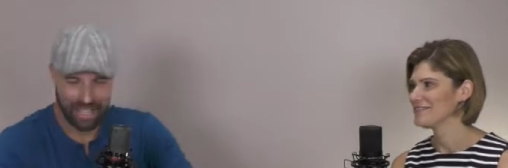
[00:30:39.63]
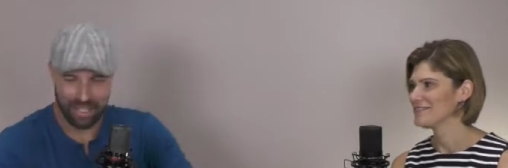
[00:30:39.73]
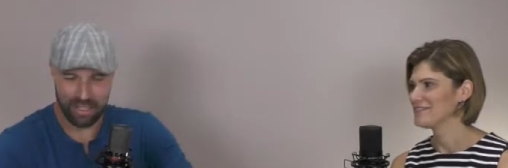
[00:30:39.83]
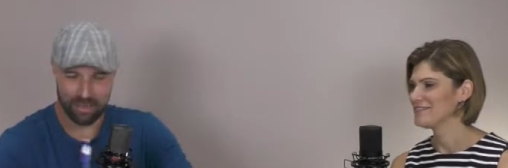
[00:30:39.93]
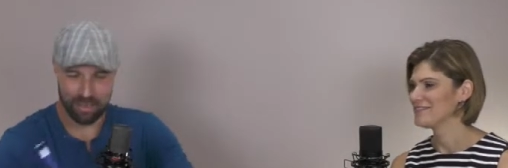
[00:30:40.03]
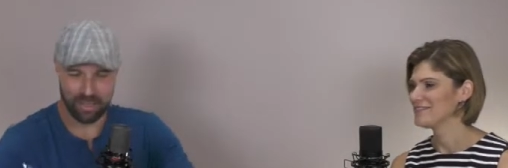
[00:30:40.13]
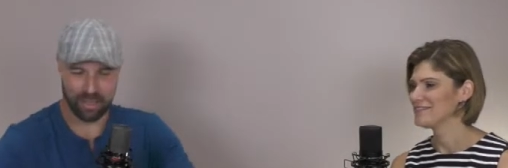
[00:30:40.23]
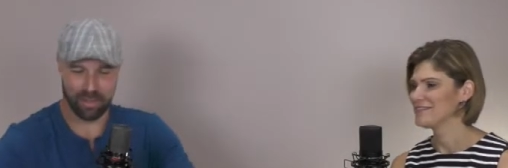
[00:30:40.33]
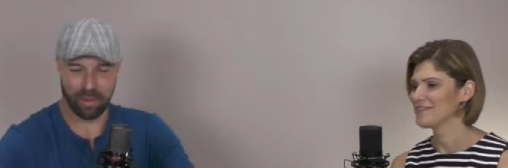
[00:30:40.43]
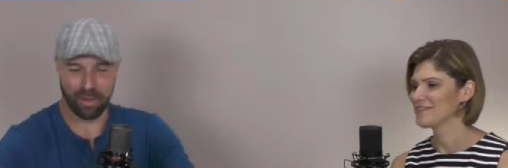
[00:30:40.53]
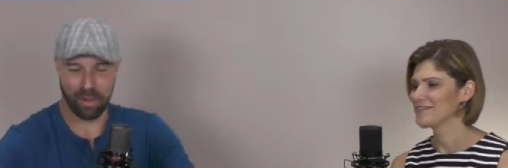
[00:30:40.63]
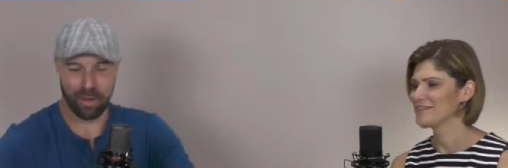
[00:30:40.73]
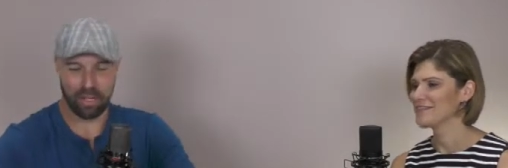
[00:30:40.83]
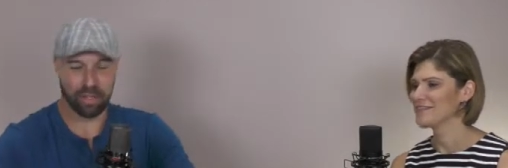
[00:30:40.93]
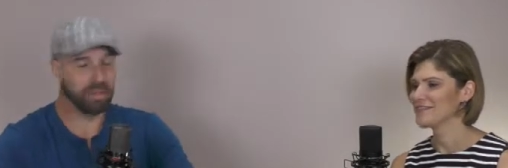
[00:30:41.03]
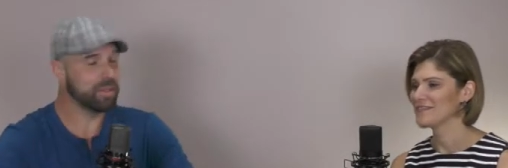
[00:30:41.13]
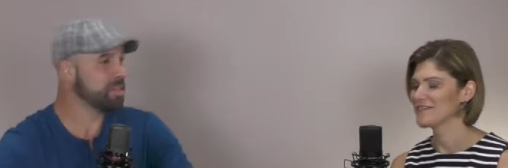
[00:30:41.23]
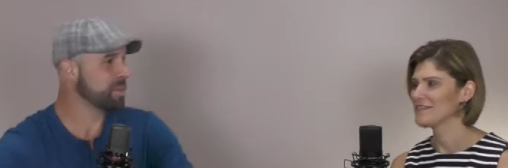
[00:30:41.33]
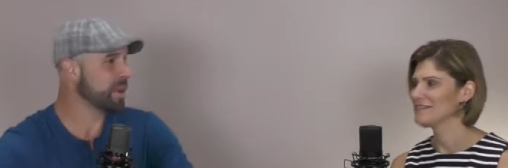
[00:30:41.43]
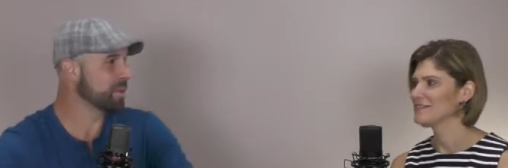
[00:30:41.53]
Speaker 1: think you're missing no more. All right, the
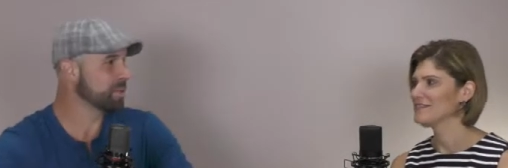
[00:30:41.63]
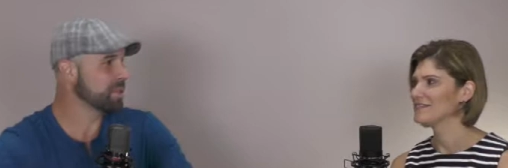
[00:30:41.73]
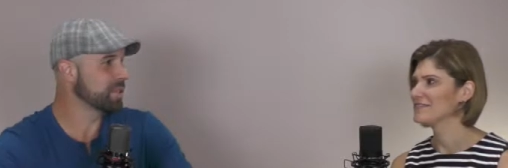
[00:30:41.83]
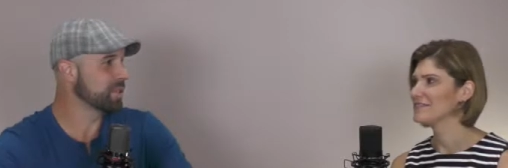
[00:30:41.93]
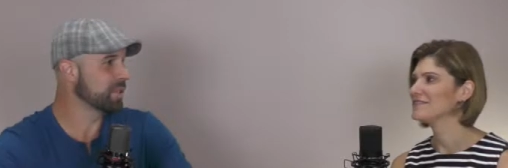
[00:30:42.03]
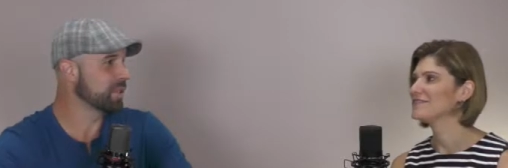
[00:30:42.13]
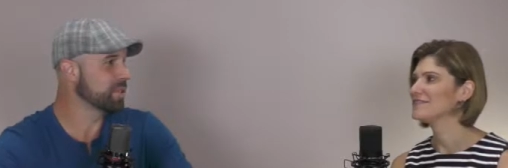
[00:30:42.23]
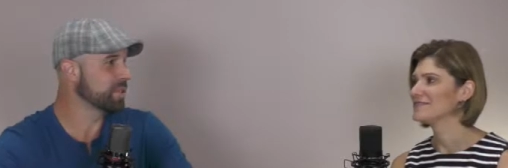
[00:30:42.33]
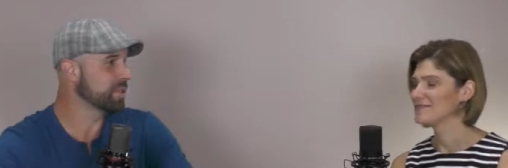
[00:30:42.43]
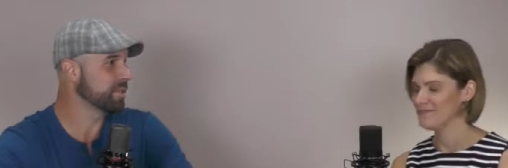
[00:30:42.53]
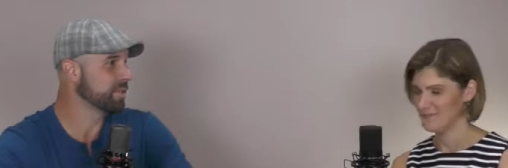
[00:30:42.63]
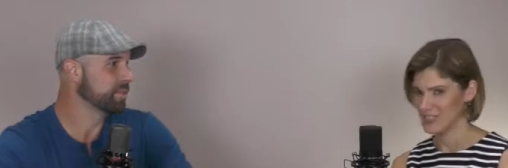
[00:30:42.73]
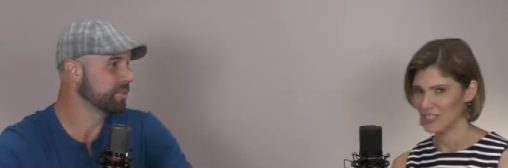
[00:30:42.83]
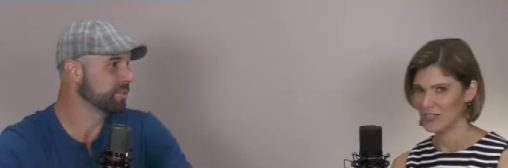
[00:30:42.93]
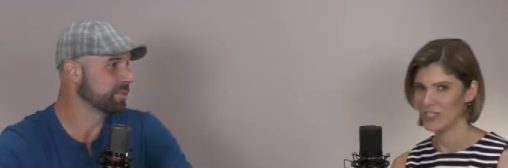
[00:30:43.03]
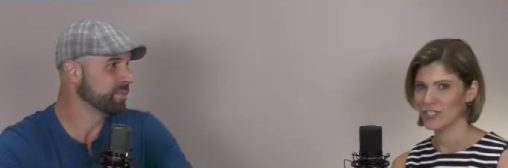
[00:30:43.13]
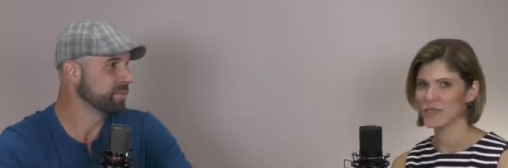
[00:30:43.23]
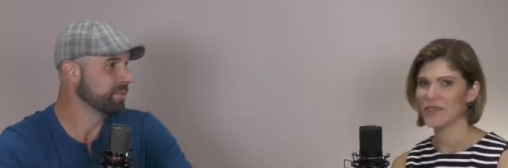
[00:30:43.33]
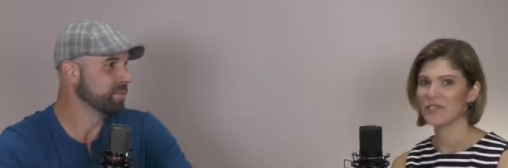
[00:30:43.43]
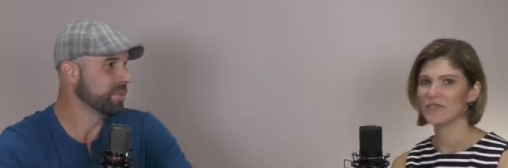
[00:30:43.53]
gluteus maximus, largest.
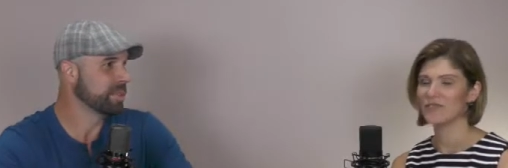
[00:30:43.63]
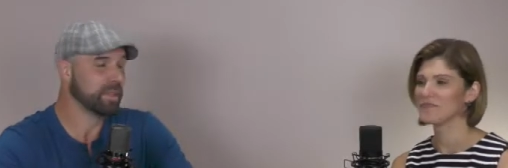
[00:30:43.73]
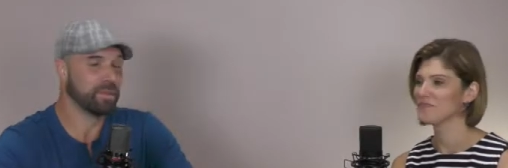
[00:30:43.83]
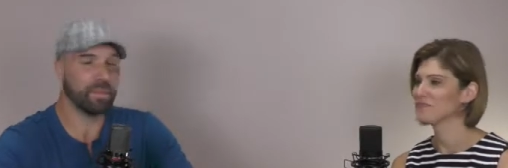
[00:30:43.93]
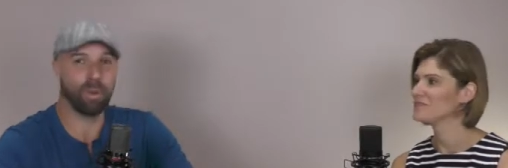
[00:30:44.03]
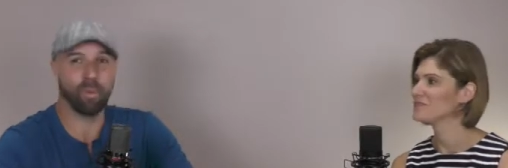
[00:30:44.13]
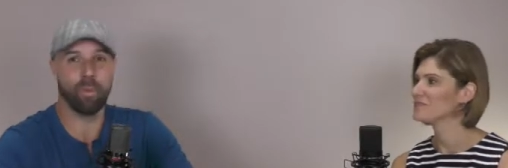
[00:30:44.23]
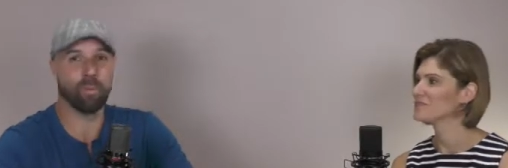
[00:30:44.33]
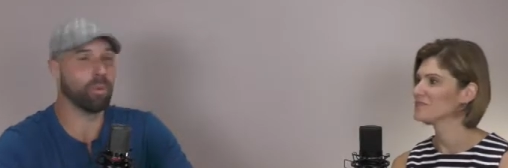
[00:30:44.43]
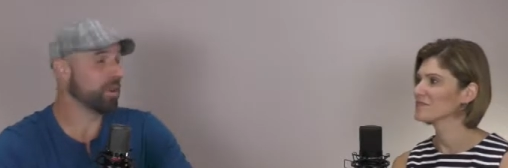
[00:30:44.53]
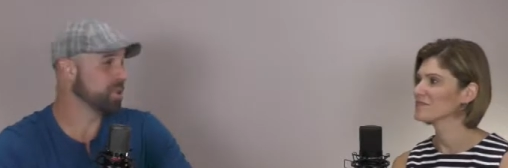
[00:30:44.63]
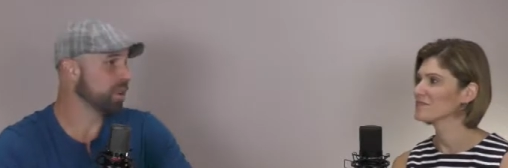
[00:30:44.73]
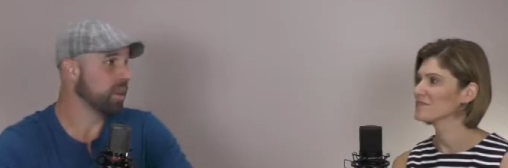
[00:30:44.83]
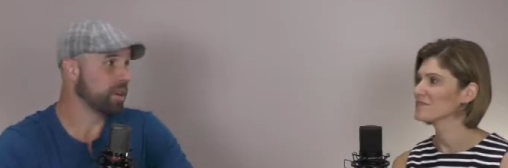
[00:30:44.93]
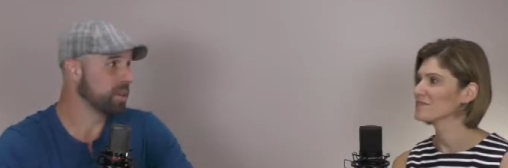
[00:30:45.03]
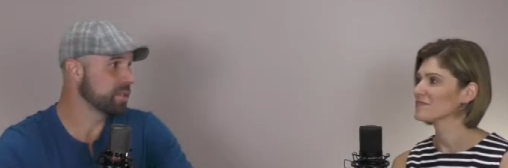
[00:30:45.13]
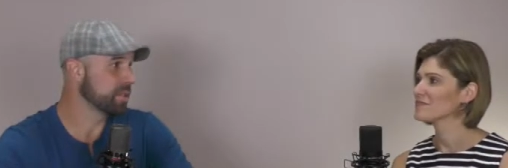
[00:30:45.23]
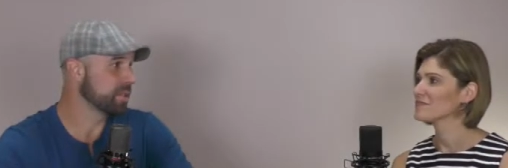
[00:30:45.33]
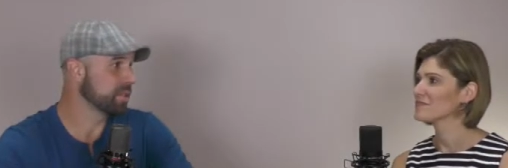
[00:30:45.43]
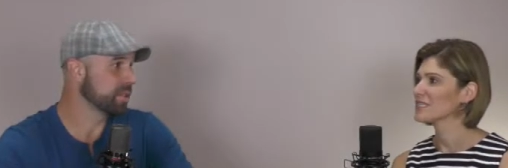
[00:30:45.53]
Speaker 2: Largest muscle.
Speaker 1: works the
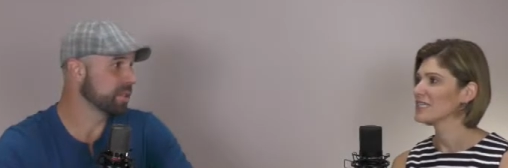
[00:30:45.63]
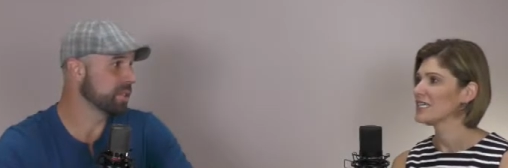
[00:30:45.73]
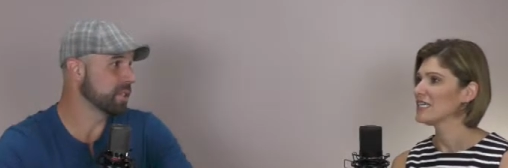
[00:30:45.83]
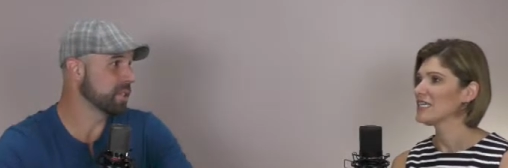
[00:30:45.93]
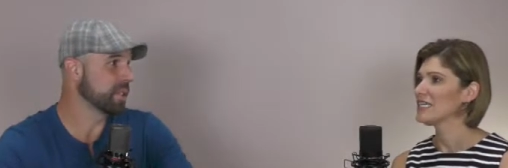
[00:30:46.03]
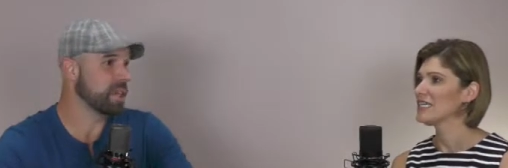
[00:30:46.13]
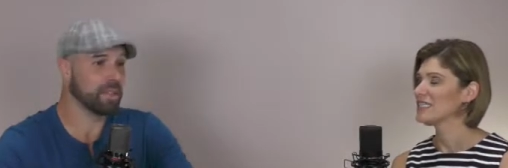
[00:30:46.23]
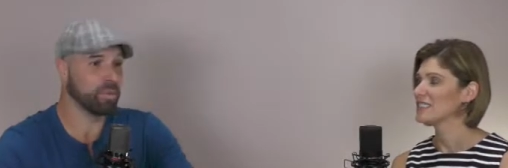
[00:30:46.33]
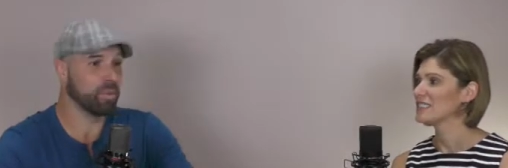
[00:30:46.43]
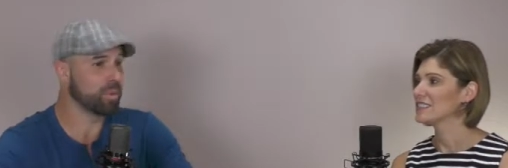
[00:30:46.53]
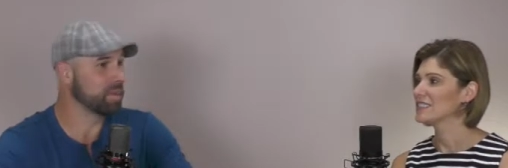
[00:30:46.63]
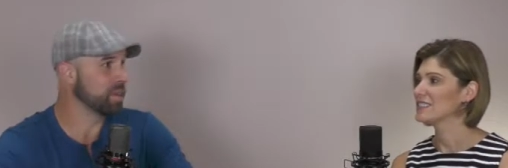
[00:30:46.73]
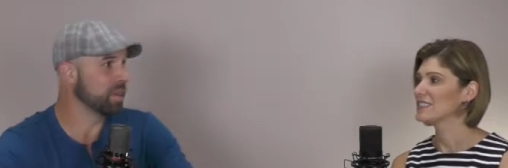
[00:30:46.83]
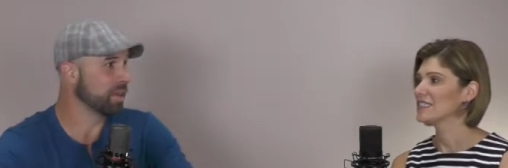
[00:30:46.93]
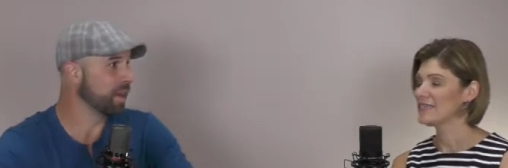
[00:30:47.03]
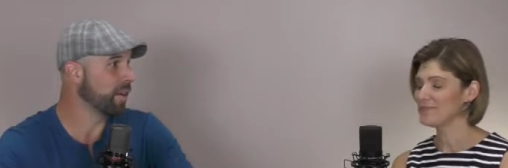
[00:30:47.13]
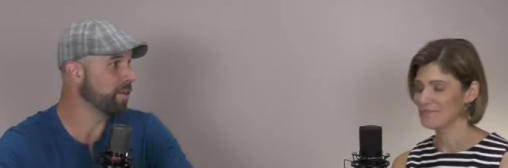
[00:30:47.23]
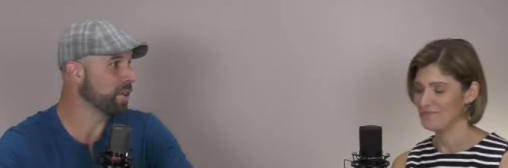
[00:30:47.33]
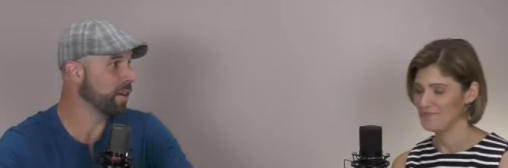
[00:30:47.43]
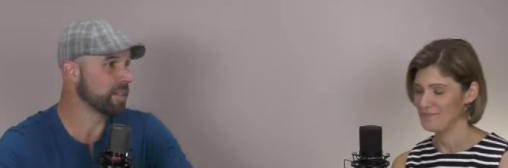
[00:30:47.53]
hardest because it's got to support you nearly yep.
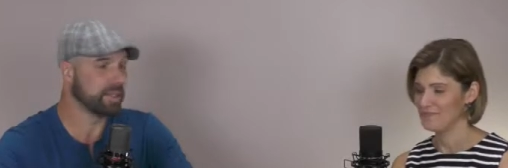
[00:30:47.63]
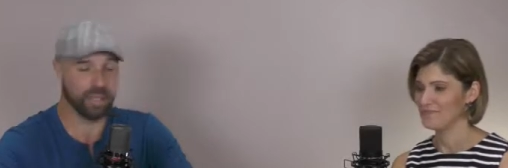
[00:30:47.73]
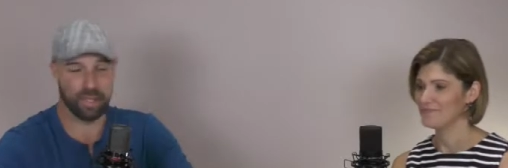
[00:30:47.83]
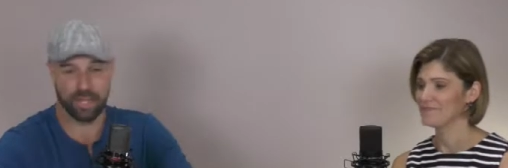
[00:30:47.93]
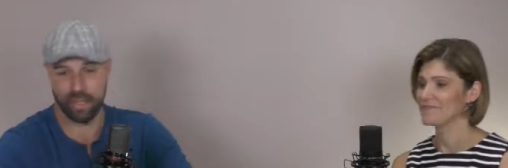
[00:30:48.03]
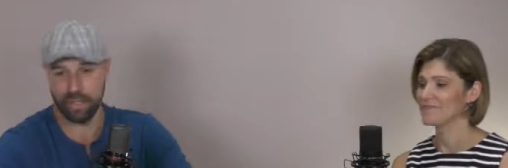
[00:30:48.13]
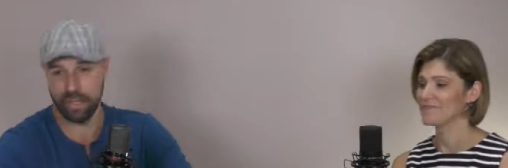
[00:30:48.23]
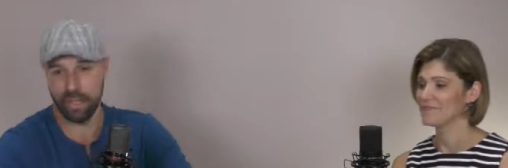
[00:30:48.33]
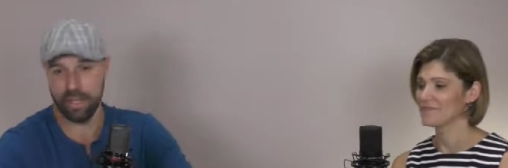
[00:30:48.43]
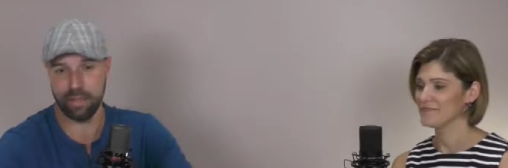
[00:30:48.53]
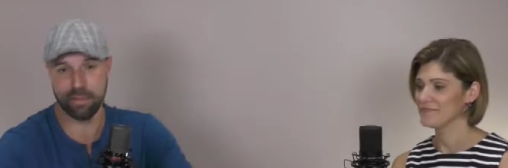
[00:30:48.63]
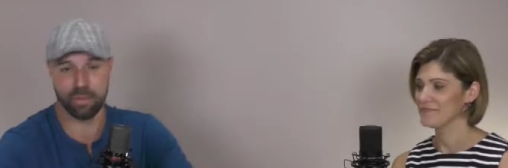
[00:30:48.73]
every day. You're sitting down on that. You're